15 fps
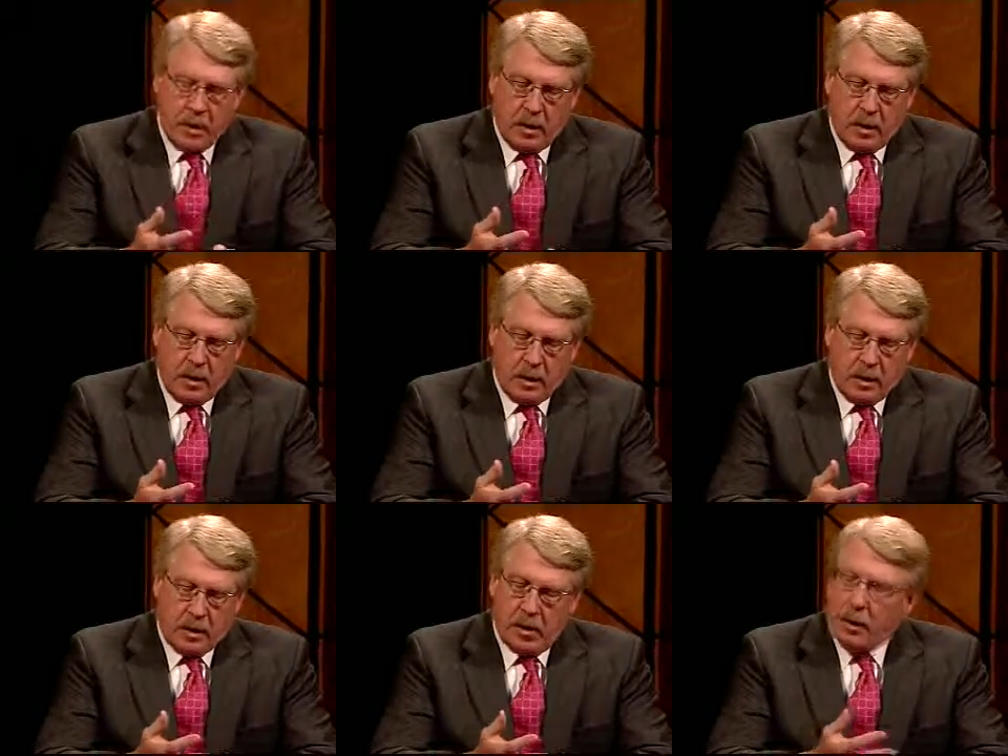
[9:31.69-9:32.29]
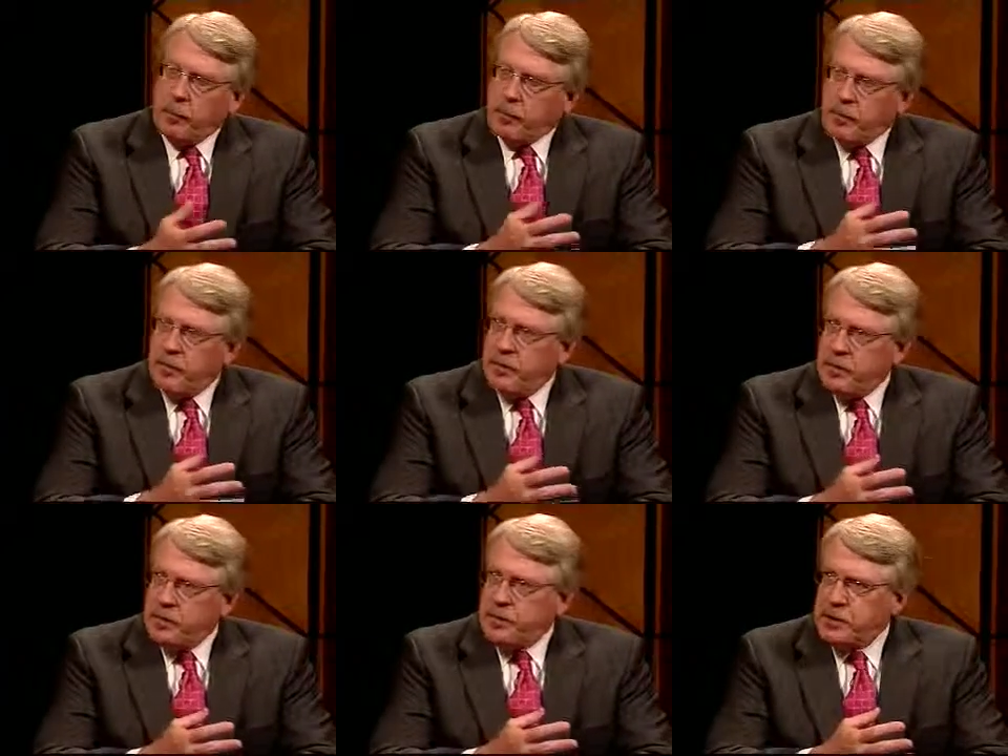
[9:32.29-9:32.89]
A couple
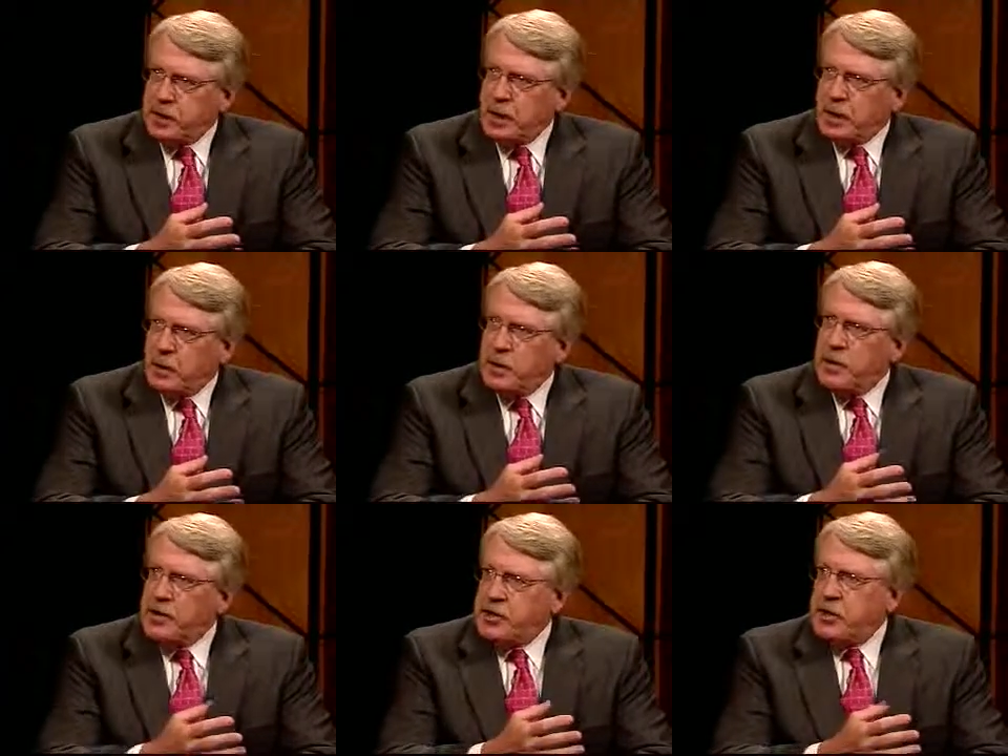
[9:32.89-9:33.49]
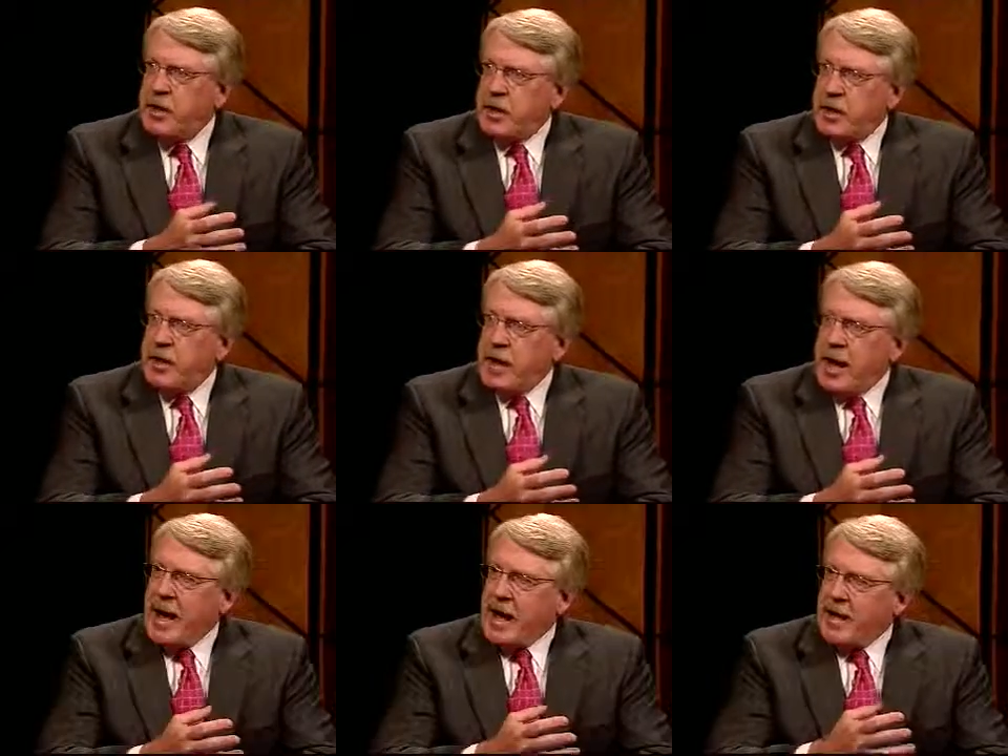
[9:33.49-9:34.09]
of years ago, we
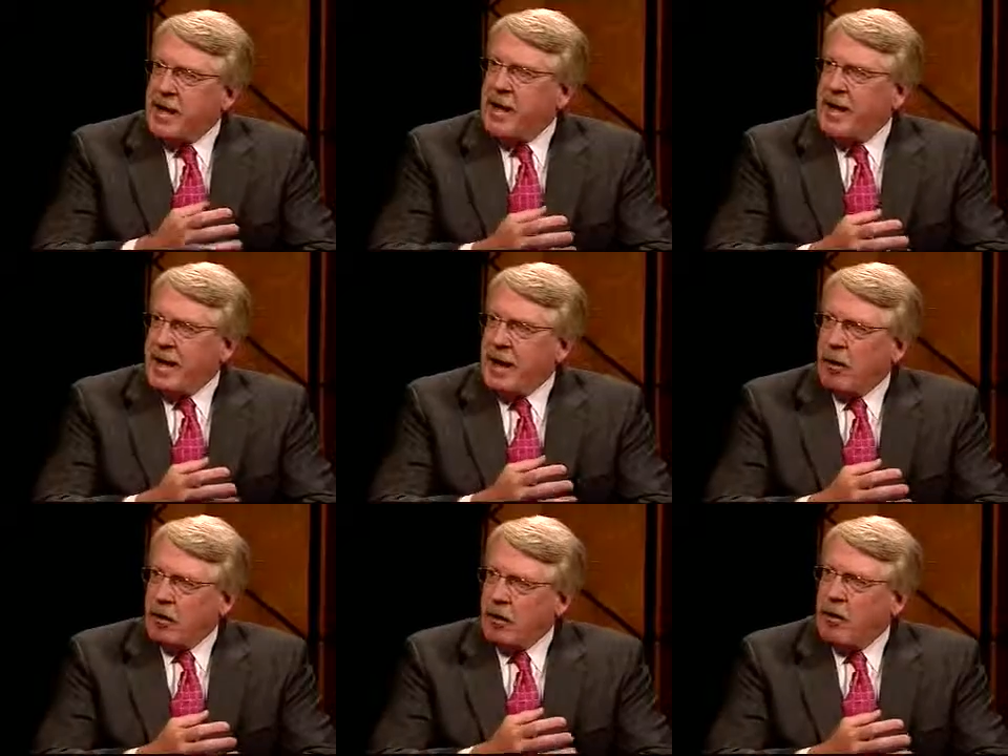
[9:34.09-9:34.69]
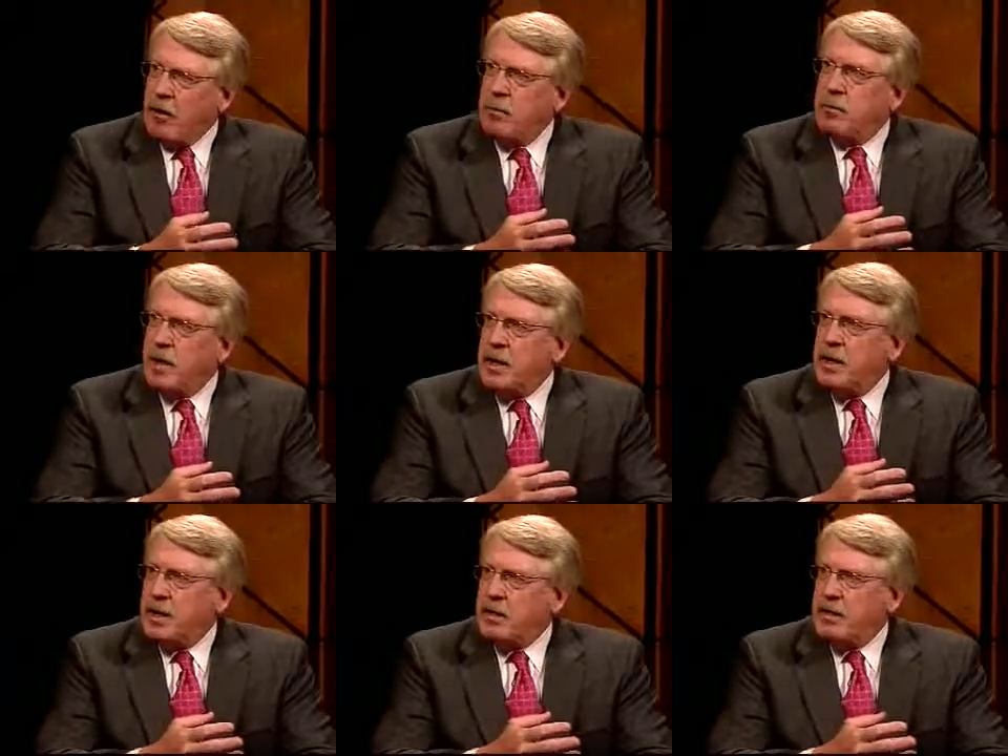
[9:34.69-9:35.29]
started adding our own
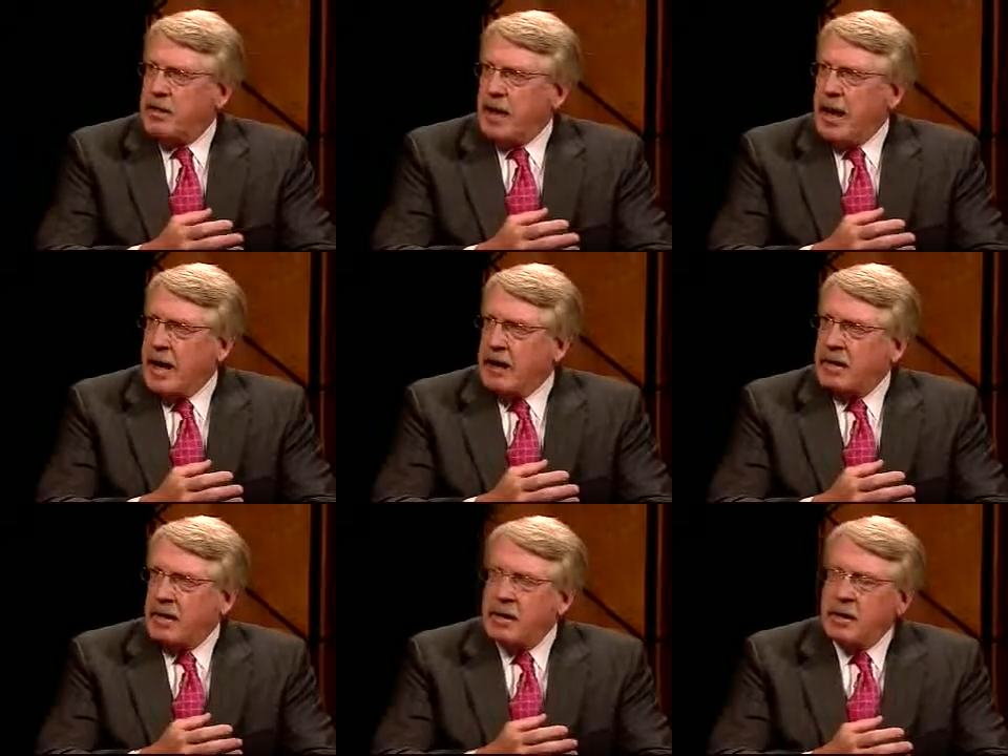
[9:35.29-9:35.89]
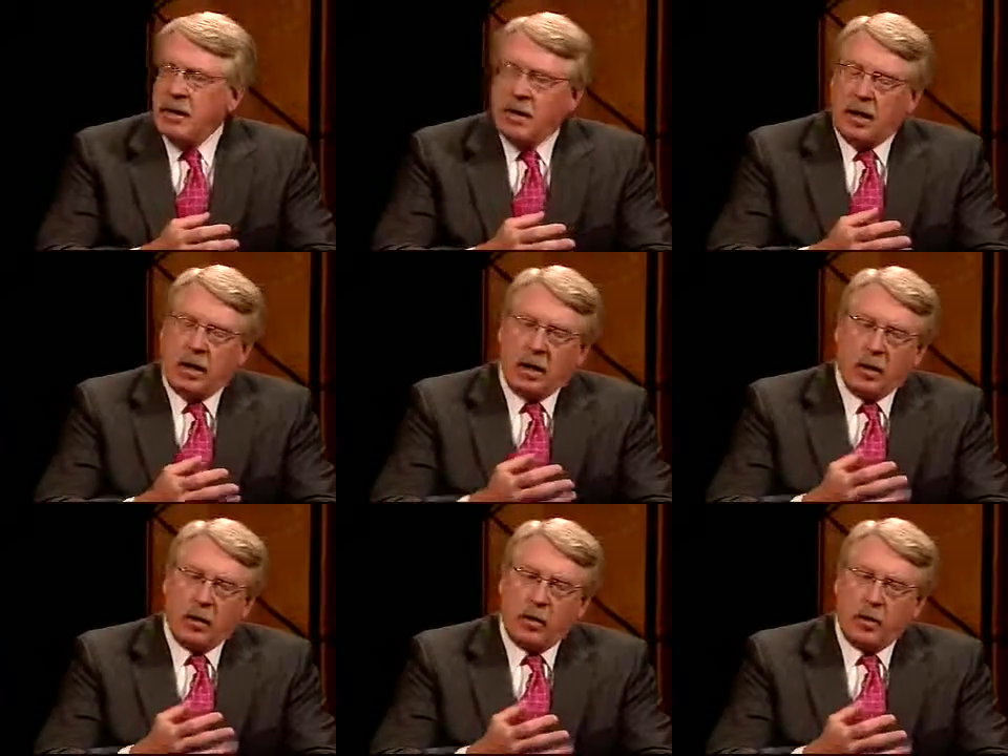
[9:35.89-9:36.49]
money to
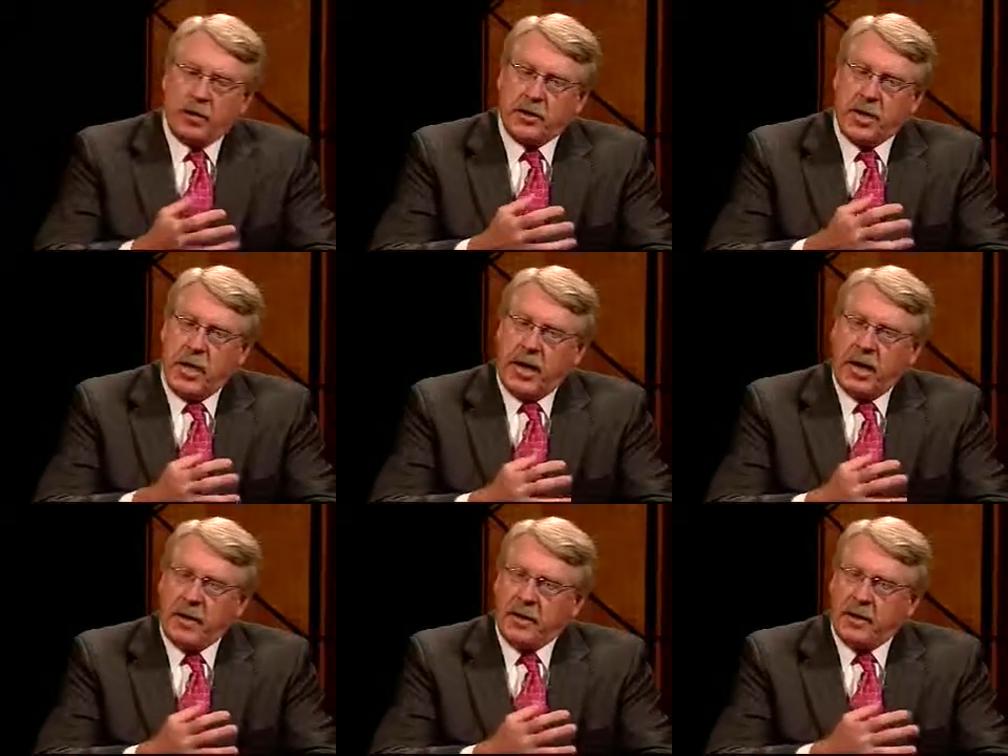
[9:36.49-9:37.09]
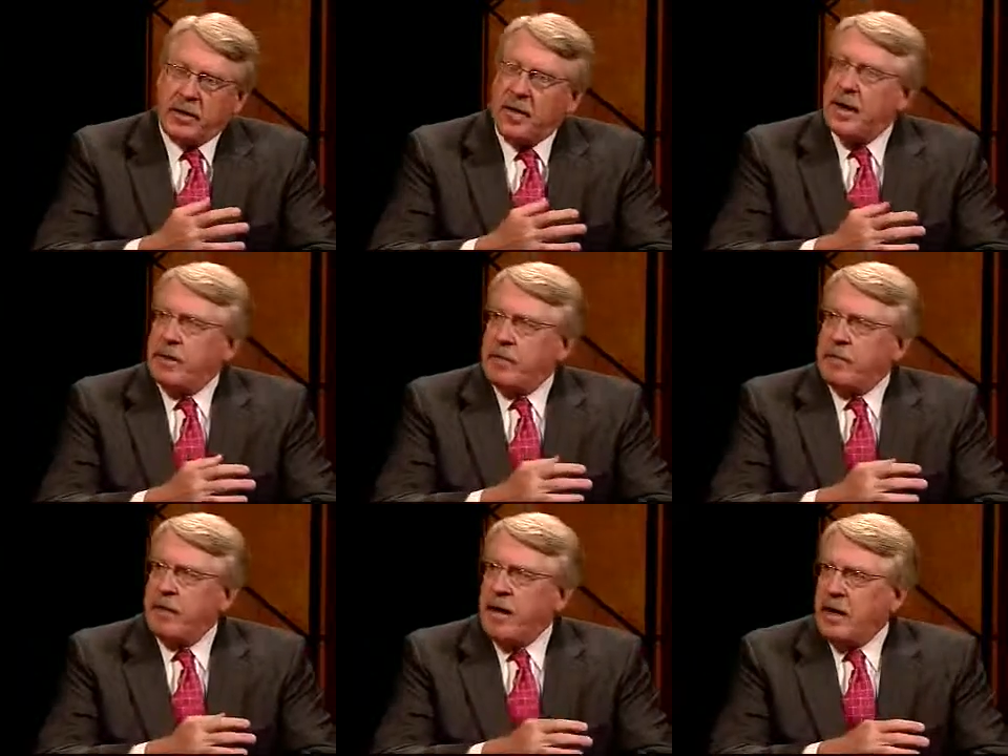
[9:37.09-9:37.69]
that, which had the net
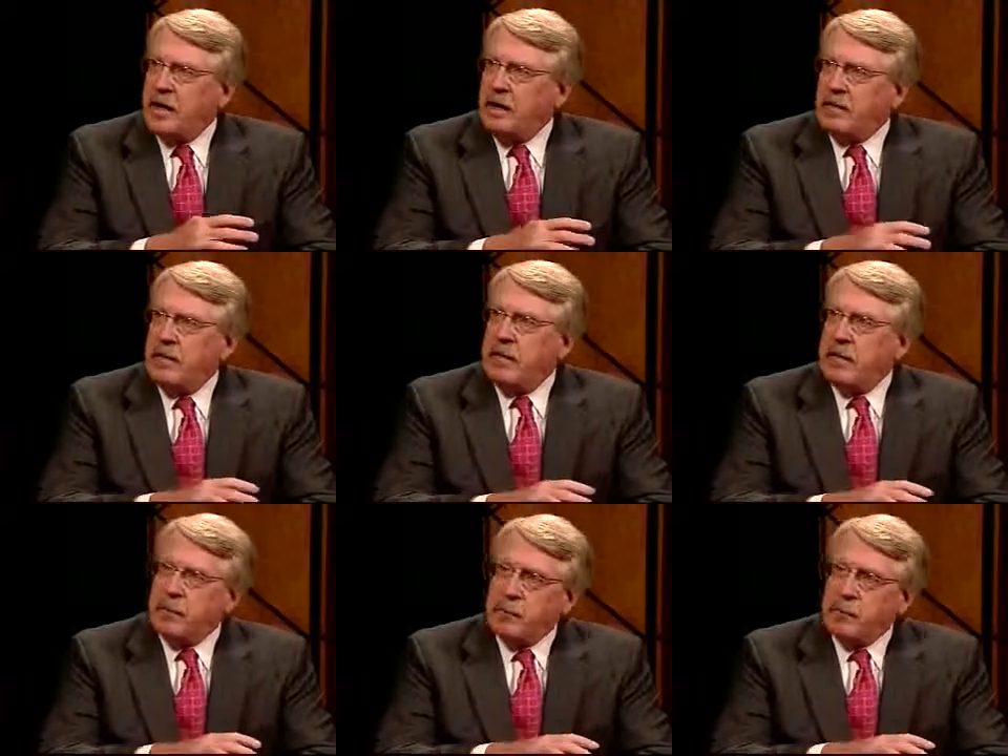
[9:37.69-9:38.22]
effect of